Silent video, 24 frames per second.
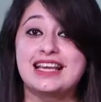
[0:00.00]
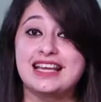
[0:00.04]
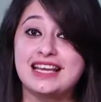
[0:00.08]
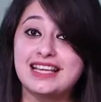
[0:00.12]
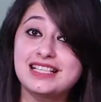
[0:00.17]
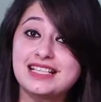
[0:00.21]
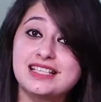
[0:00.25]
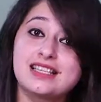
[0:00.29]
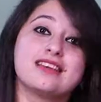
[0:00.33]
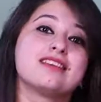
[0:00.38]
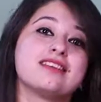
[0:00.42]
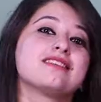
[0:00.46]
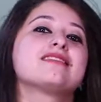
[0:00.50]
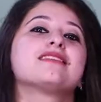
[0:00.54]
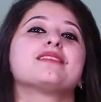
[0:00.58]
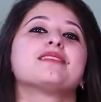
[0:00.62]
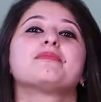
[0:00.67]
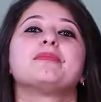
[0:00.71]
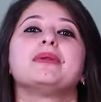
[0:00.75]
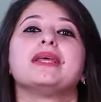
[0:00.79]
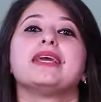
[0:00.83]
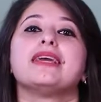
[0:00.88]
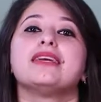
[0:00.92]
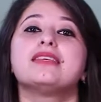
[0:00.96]
It is the
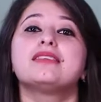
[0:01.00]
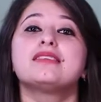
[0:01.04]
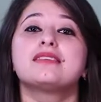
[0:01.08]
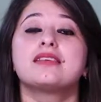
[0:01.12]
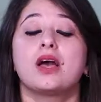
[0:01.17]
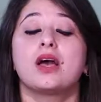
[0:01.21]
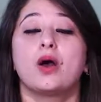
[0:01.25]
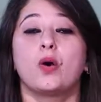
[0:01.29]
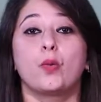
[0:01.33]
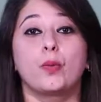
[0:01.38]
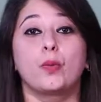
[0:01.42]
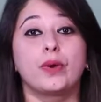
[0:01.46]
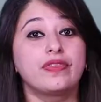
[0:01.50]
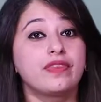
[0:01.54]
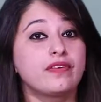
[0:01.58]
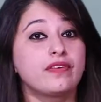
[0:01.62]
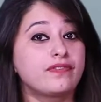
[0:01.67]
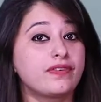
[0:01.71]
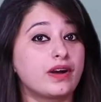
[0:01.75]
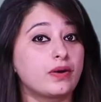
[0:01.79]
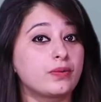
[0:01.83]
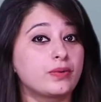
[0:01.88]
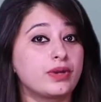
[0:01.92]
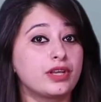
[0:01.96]
place where the
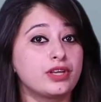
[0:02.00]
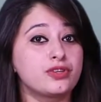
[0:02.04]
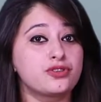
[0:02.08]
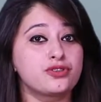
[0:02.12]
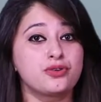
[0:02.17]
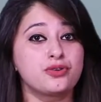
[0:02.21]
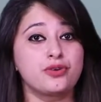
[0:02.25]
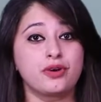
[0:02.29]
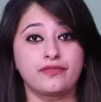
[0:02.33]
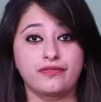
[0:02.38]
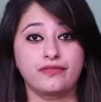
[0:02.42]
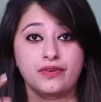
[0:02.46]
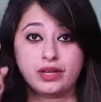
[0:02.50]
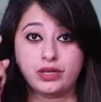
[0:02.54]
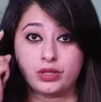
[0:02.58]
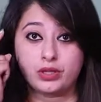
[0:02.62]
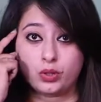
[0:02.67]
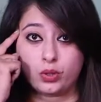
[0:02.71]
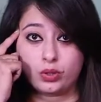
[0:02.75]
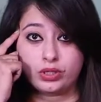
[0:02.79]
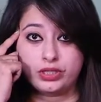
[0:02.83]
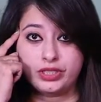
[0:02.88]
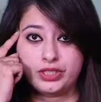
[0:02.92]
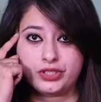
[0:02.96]
foundation of our
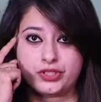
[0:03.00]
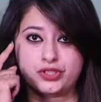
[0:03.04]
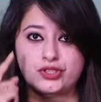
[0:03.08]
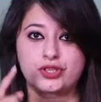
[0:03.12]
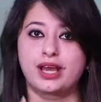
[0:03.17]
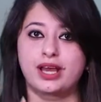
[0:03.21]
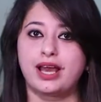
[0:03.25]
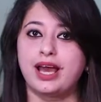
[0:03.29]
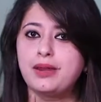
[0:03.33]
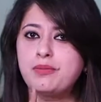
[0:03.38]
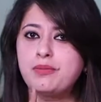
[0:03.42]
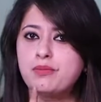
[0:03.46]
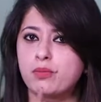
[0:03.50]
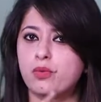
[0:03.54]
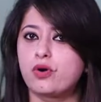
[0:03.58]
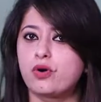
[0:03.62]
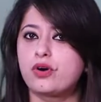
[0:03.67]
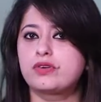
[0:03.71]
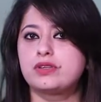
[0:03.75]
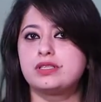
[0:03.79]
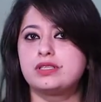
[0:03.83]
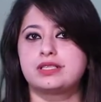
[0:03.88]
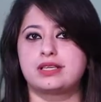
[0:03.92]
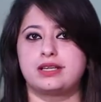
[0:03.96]
knowledge and
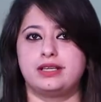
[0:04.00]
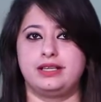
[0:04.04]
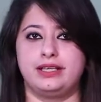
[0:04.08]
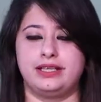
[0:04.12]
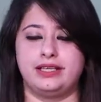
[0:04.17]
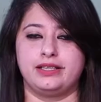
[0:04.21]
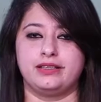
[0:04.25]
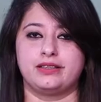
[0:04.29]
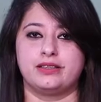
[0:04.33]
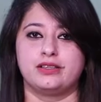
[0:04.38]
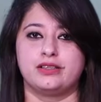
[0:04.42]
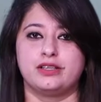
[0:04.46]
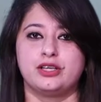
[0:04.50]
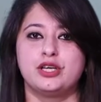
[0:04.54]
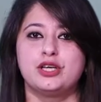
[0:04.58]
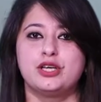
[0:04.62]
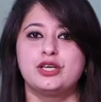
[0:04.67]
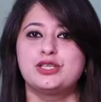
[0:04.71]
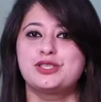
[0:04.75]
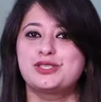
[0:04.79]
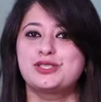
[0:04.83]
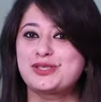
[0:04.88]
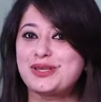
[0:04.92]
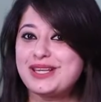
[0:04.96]
morals are laid.
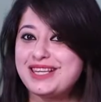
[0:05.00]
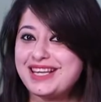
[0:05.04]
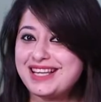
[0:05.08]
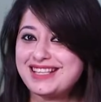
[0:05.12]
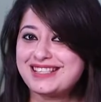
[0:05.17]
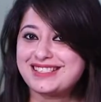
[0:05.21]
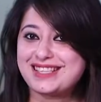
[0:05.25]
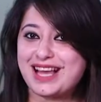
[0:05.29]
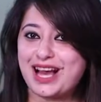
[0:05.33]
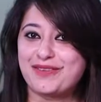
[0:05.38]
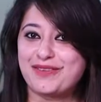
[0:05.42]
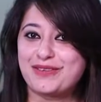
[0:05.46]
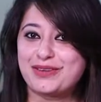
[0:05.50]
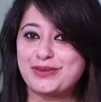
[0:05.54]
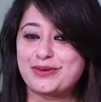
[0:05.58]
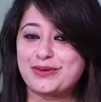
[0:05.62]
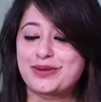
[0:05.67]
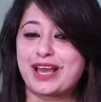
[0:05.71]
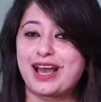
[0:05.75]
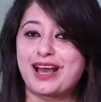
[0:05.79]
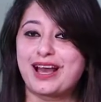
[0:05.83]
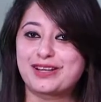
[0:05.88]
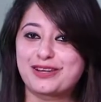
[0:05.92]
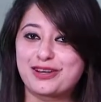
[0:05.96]
So let's have a
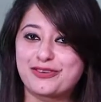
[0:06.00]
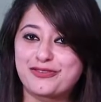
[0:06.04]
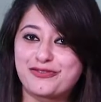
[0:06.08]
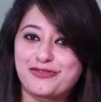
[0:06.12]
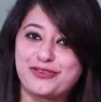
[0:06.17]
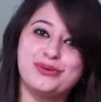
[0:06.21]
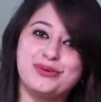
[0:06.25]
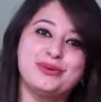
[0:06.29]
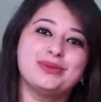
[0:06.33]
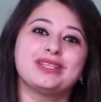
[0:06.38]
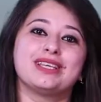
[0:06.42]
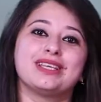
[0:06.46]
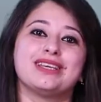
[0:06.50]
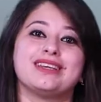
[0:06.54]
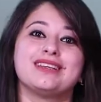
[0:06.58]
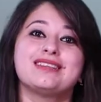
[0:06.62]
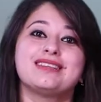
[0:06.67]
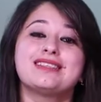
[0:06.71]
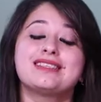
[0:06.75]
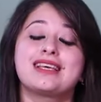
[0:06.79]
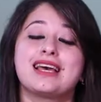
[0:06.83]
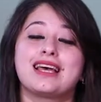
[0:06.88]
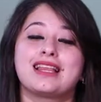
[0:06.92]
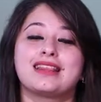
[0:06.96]
look at a few
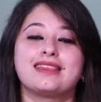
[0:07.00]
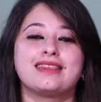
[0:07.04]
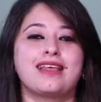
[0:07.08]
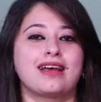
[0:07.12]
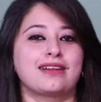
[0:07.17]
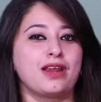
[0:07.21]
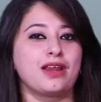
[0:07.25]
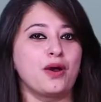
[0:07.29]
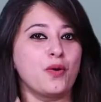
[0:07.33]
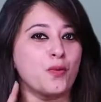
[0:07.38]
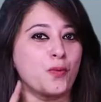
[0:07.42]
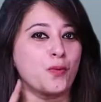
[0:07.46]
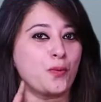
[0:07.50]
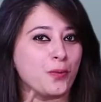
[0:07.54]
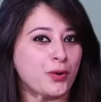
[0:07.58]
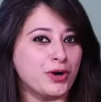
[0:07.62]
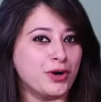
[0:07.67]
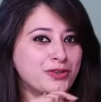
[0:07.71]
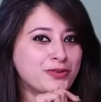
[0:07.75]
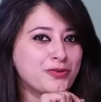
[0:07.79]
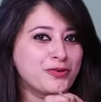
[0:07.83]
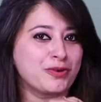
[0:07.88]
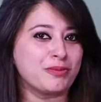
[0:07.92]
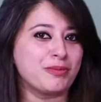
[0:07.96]
things that are
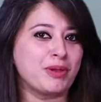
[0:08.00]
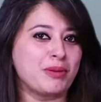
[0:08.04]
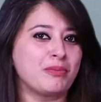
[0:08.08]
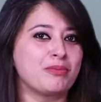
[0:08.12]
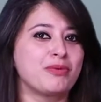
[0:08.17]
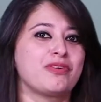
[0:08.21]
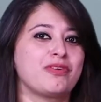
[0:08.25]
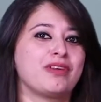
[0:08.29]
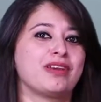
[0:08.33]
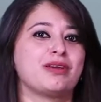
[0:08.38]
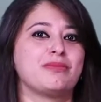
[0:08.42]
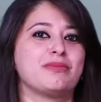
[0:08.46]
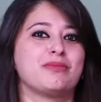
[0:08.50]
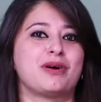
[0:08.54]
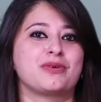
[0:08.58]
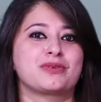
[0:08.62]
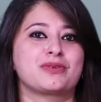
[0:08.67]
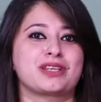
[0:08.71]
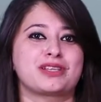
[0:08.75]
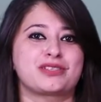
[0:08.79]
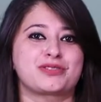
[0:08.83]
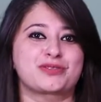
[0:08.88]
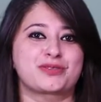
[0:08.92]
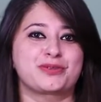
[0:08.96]
worth remembering
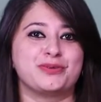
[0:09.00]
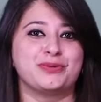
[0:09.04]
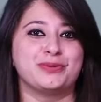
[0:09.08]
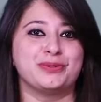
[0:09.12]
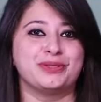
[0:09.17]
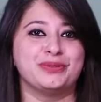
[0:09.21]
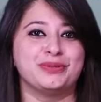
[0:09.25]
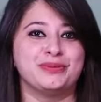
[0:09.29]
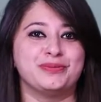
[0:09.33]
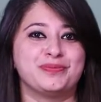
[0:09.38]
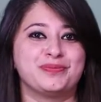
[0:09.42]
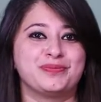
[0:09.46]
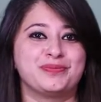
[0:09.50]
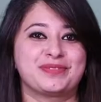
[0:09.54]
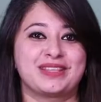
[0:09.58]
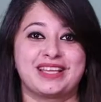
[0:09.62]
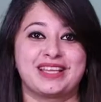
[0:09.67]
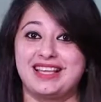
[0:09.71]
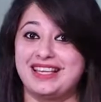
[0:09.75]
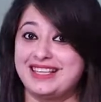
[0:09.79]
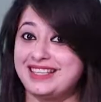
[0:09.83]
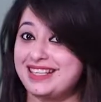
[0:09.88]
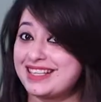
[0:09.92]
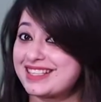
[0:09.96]
about our school.
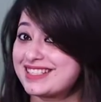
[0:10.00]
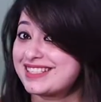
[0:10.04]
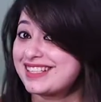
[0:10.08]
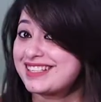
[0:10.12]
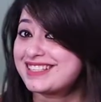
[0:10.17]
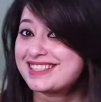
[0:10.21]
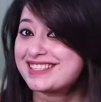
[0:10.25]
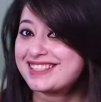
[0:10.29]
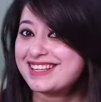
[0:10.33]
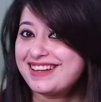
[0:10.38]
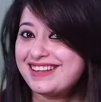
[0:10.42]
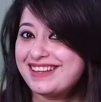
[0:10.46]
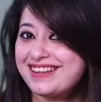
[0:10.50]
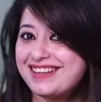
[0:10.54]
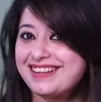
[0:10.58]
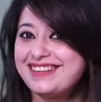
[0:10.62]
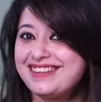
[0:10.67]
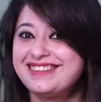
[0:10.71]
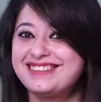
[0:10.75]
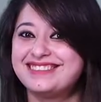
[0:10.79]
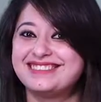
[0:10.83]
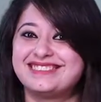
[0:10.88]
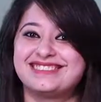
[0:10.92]
Let's get started.